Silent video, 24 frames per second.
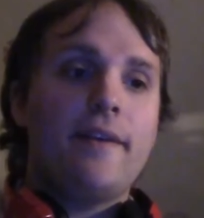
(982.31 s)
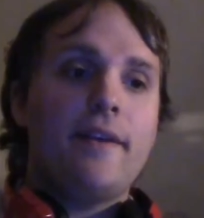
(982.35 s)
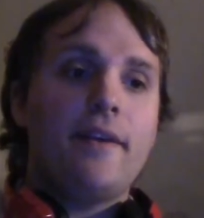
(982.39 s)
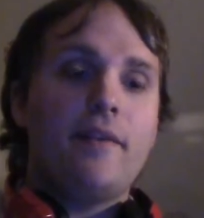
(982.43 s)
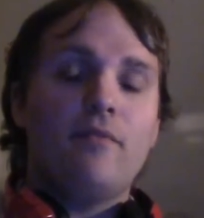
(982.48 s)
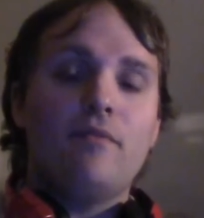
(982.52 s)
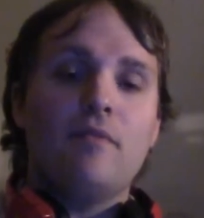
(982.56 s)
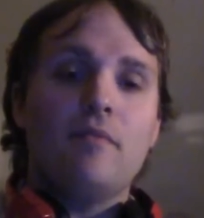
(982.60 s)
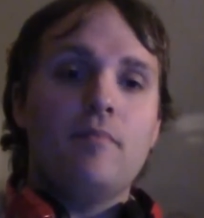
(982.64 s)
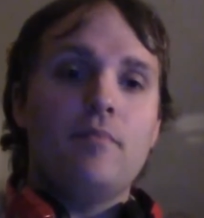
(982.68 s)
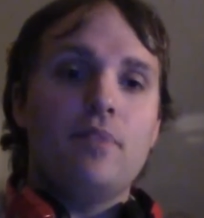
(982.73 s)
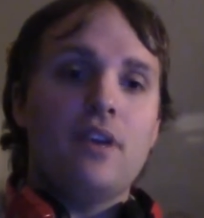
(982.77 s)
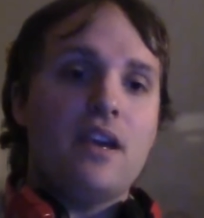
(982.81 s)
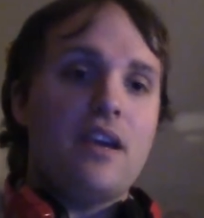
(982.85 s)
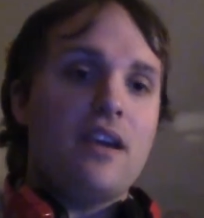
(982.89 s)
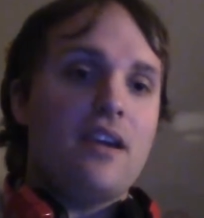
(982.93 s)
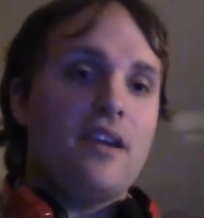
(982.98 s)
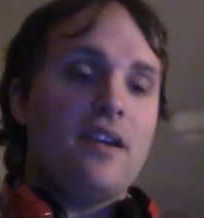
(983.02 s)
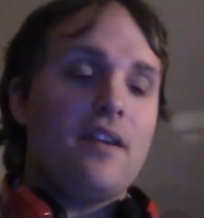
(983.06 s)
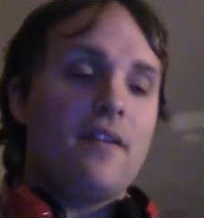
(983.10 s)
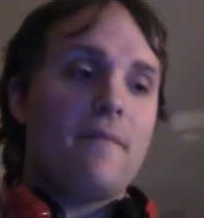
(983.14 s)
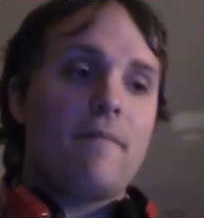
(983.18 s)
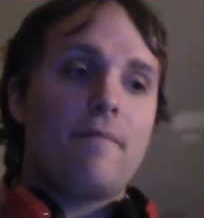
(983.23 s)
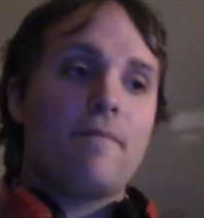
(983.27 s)
it would
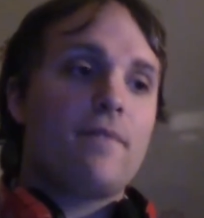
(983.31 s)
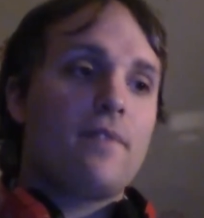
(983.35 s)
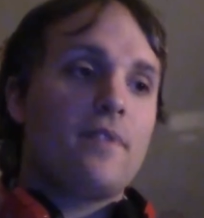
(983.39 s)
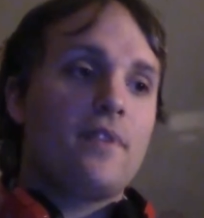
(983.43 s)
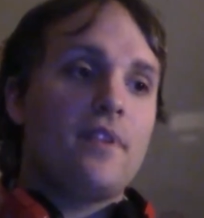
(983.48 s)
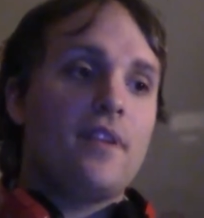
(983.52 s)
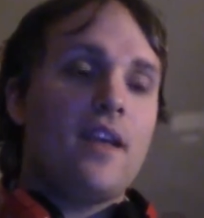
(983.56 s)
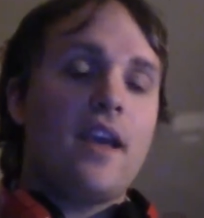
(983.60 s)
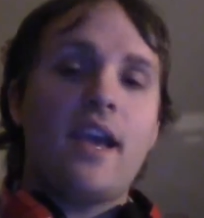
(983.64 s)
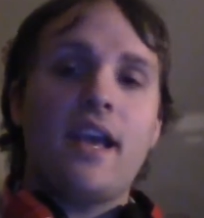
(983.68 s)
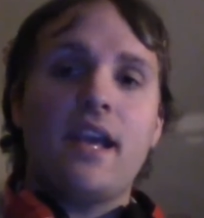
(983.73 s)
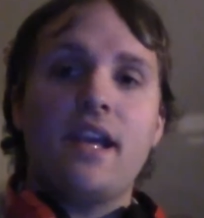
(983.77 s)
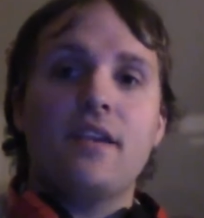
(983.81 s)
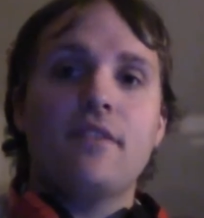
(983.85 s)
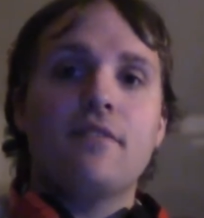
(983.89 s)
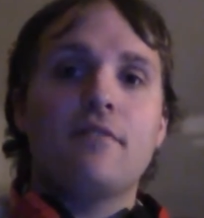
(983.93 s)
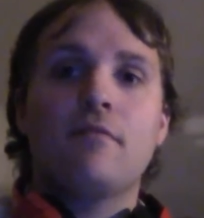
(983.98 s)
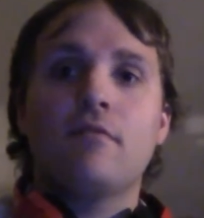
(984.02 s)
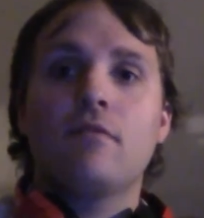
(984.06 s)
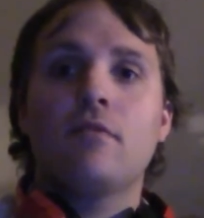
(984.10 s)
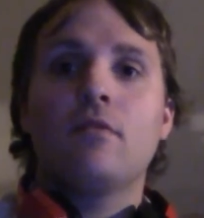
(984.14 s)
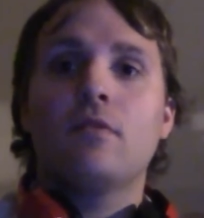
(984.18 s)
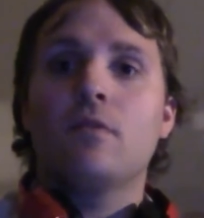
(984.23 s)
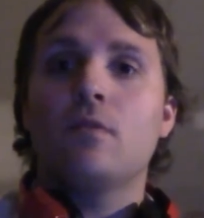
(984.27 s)
be 8
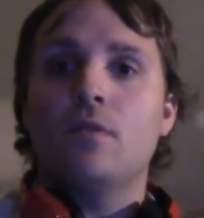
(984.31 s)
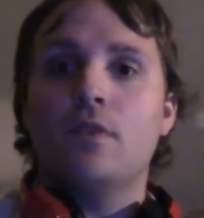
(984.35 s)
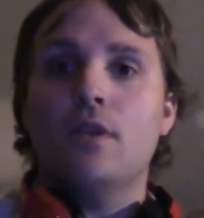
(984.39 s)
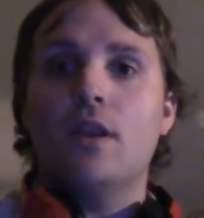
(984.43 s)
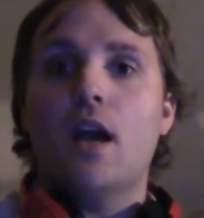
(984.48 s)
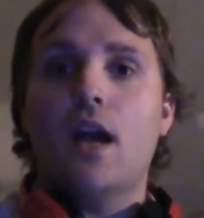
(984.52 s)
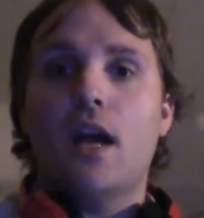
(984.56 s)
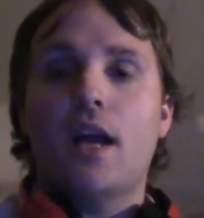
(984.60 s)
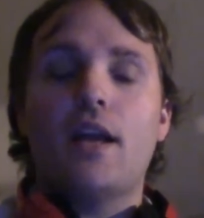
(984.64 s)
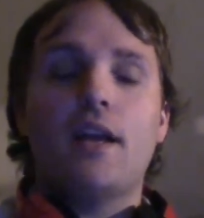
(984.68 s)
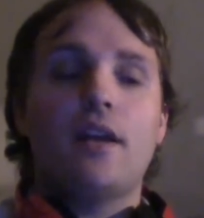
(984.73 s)
or 9.